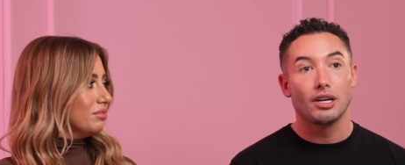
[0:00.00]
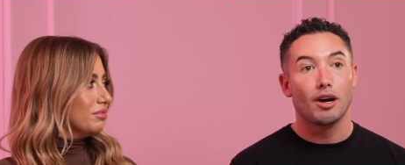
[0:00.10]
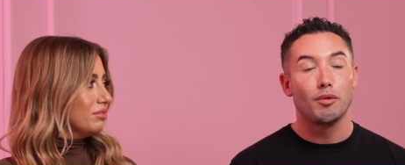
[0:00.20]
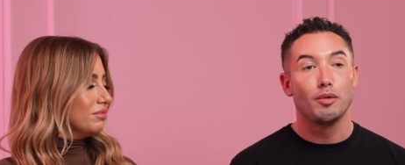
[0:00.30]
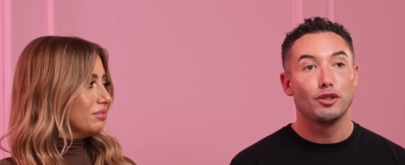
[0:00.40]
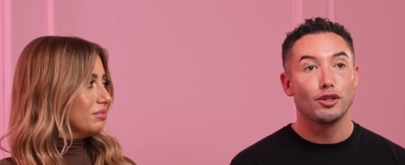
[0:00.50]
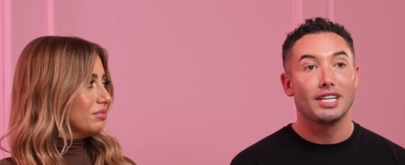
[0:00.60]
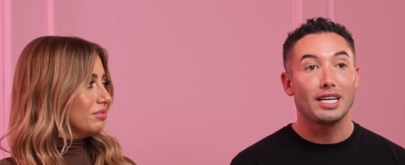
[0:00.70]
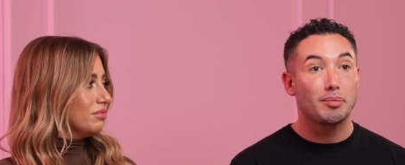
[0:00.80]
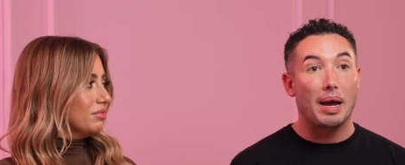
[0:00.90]
Speaker 1: you know we
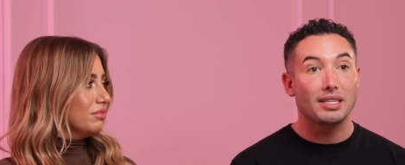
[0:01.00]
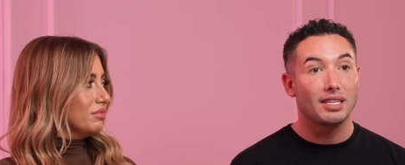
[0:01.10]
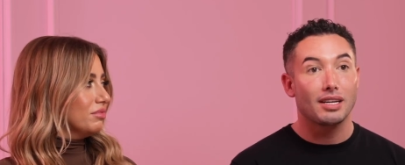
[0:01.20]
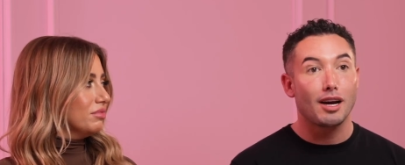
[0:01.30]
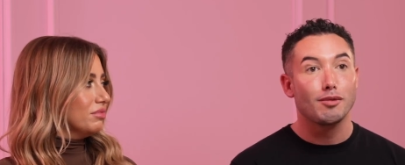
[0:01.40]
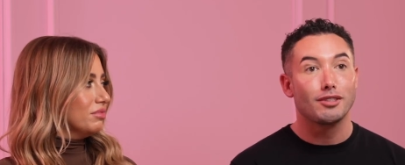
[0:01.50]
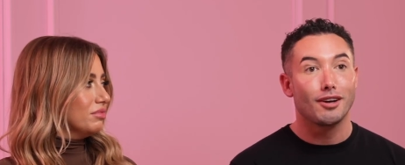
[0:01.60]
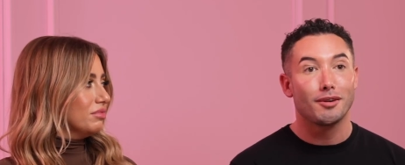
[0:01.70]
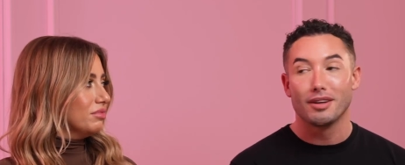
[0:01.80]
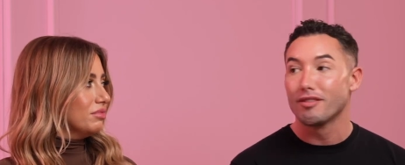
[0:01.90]
just expect it now.
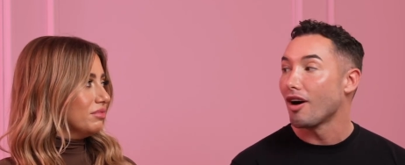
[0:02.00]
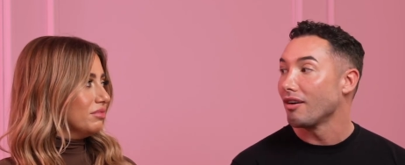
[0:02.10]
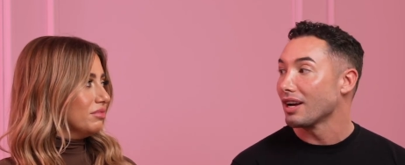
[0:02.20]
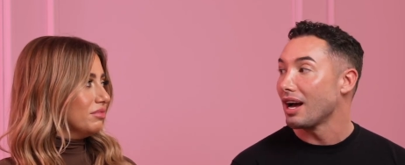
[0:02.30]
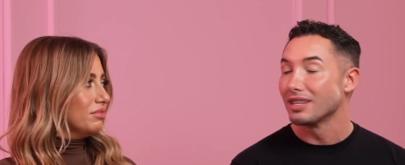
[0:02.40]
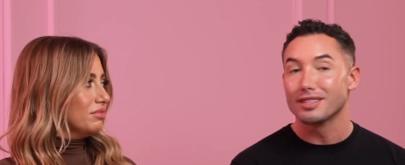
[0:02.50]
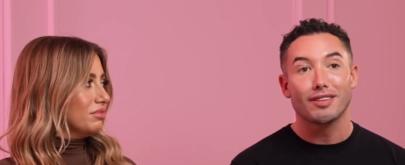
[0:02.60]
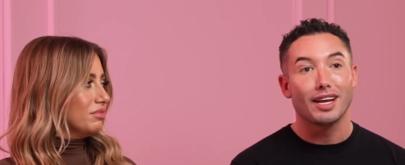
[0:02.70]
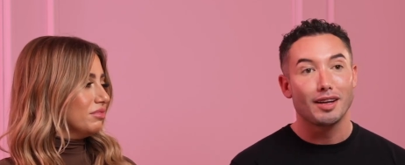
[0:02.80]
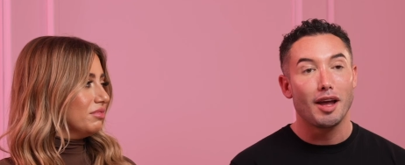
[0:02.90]
So you've got kind
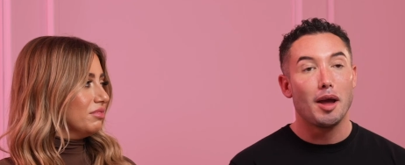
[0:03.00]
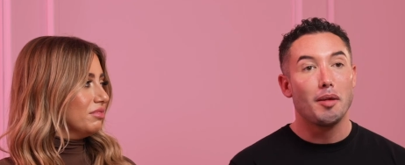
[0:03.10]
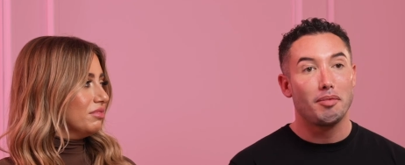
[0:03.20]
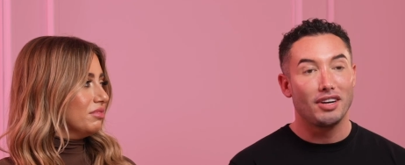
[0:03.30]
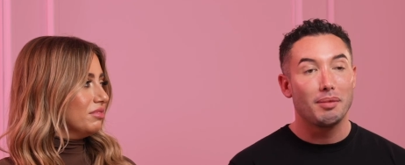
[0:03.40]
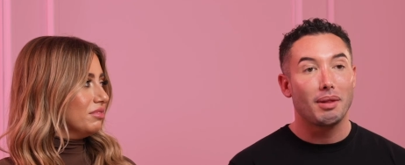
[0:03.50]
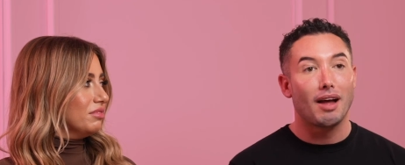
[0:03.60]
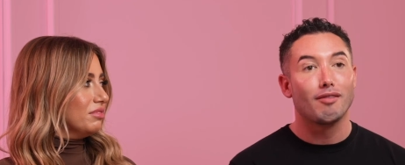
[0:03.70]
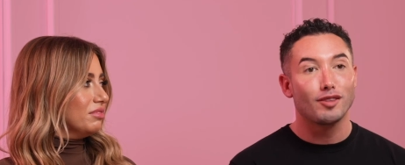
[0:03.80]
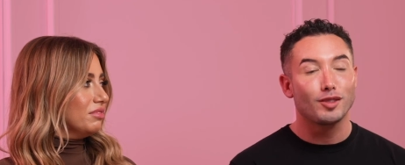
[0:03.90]
of like
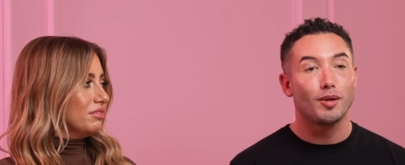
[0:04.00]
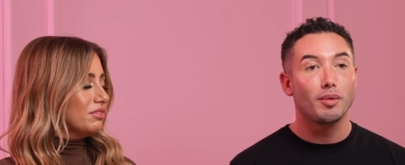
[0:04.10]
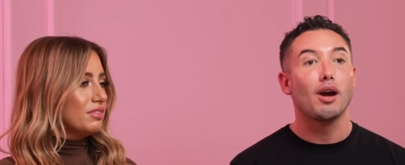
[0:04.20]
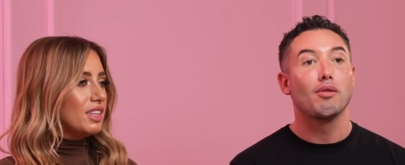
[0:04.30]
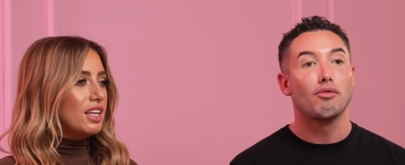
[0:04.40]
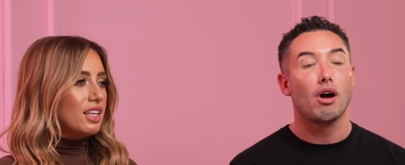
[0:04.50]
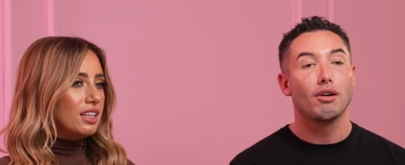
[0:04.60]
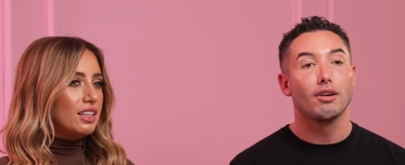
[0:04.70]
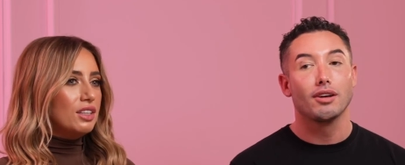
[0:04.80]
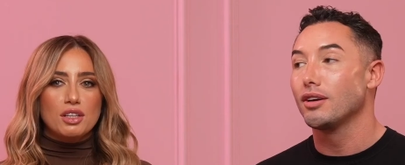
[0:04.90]
pre-plan for something going
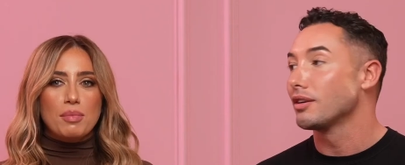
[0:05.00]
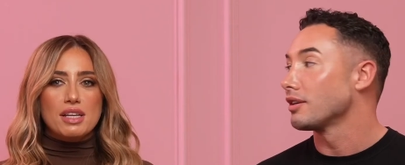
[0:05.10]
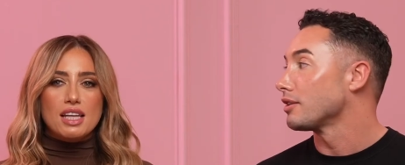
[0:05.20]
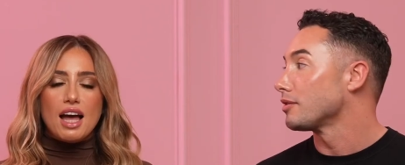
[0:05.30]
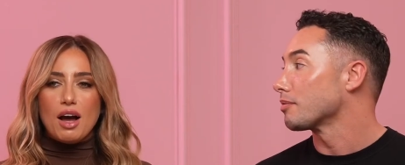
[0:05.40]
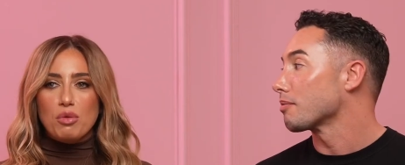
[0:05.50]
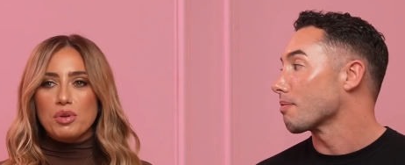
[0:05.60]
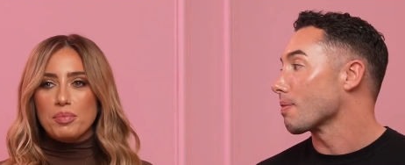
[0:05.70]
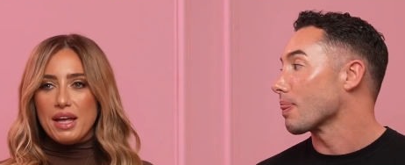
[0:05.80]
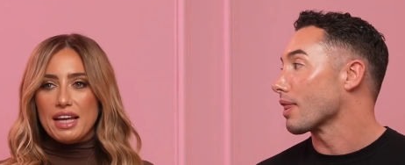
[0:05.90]
wrong.
Speaker 2: No matter how
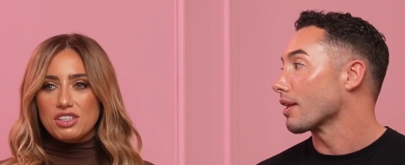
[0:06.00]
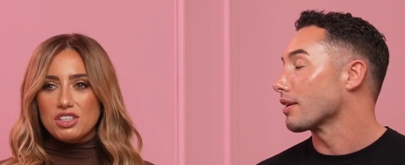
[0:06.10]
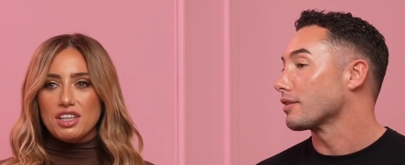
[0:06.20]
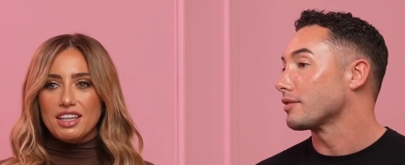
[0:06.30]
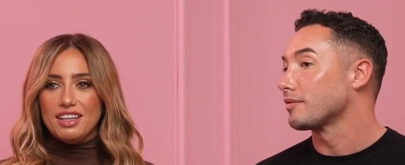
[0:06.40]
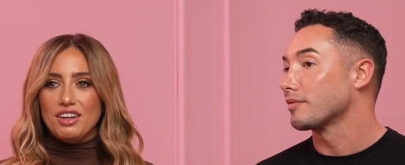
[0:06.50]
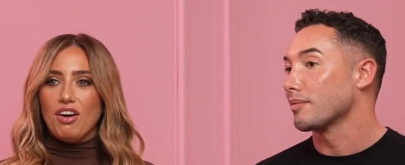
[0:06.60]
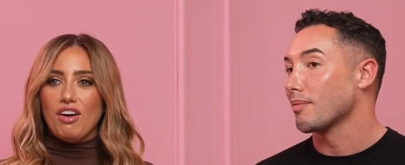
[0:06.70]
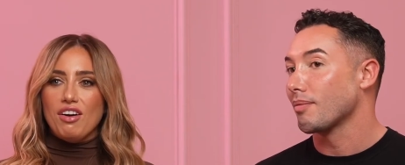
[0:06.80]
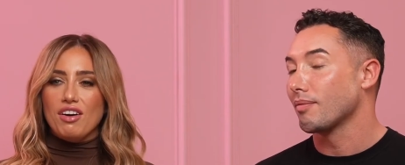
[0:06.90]
prepared you think you
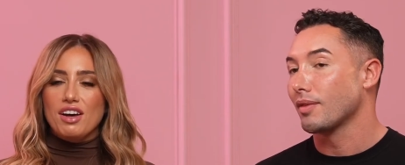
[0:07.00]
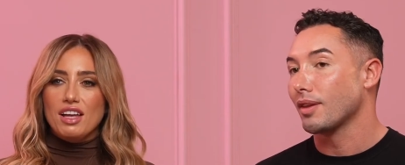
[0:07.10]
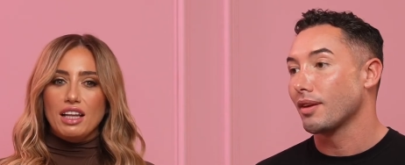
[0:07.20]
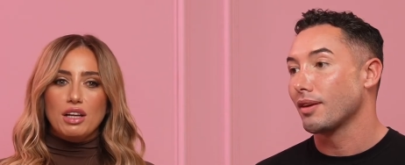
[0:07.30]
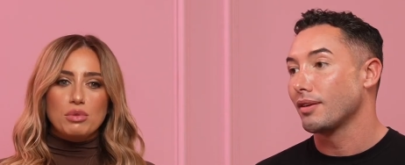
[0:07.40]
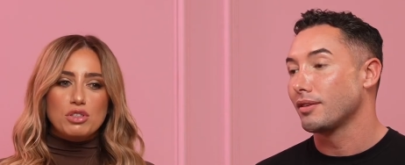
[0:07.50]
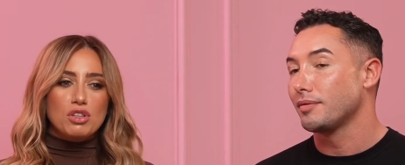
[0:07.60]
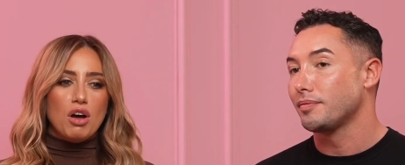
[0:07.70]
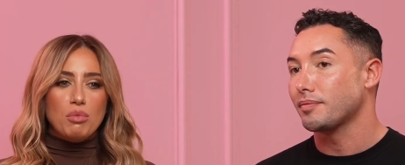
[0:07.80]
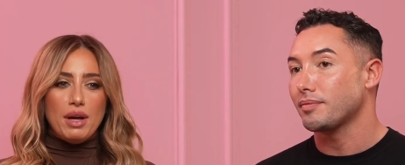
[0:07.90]
are, like we'll
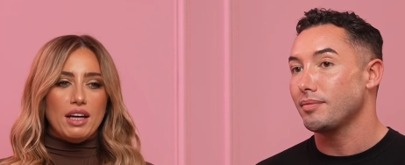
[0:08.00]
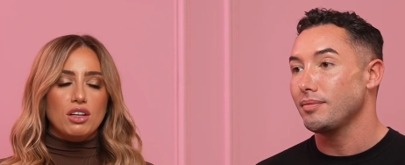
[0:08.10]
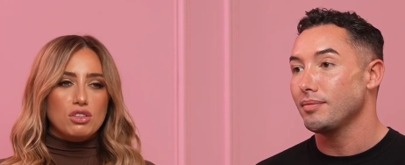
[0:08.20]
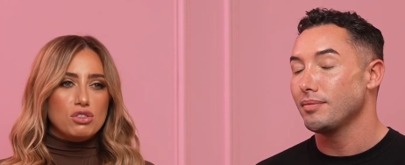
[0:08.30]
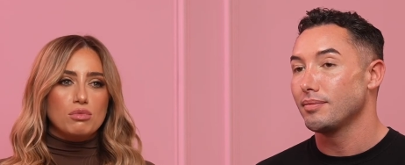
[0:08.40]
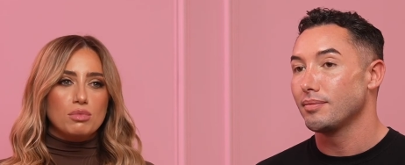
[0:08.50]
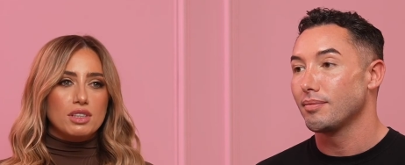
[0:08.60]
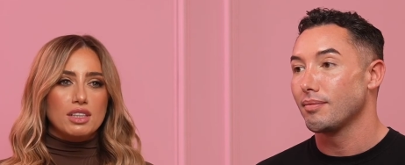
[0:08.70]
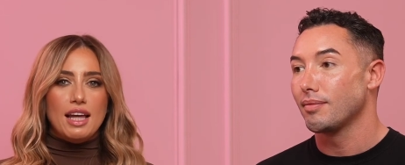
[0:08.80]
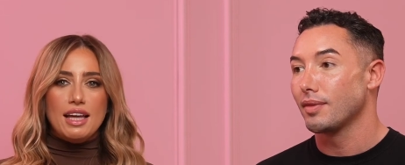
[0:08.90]
start working on
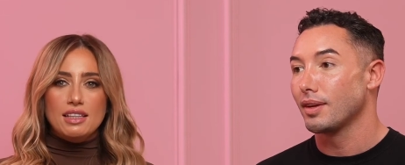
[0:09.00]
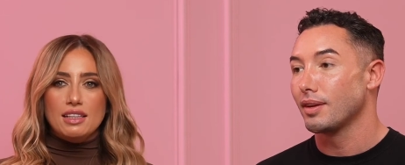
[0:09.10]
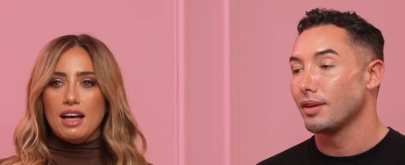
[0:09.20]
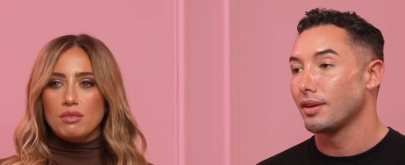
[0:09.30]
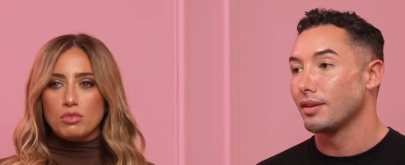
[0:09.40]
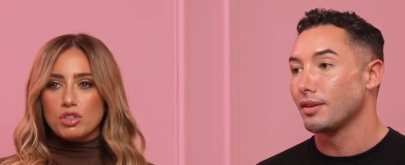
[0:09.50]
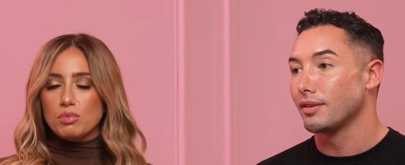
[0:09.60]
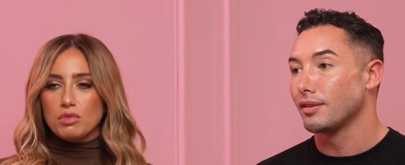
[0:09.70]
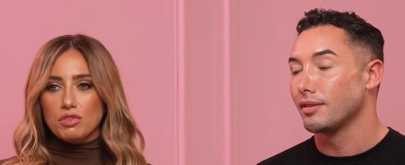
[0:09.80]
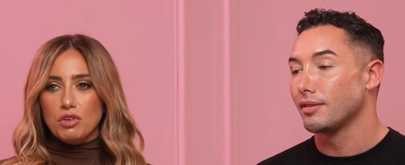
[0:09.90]
something eight, nine months
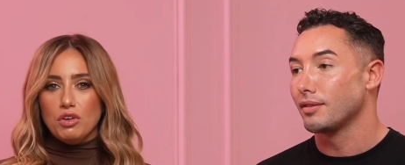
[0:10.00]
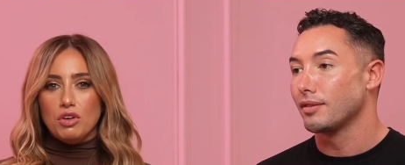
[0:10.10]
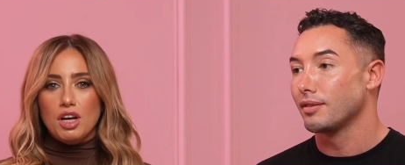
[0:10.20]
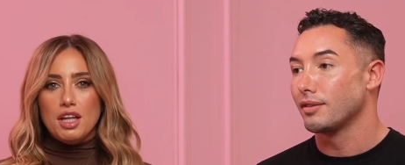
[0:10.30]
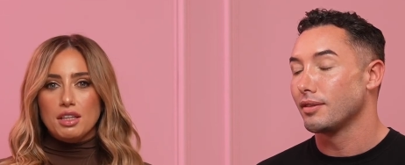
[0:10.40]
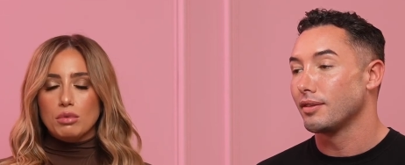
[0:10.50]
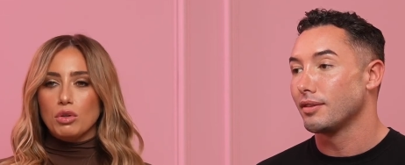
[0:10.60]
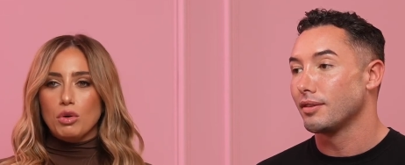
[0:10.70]
before, there will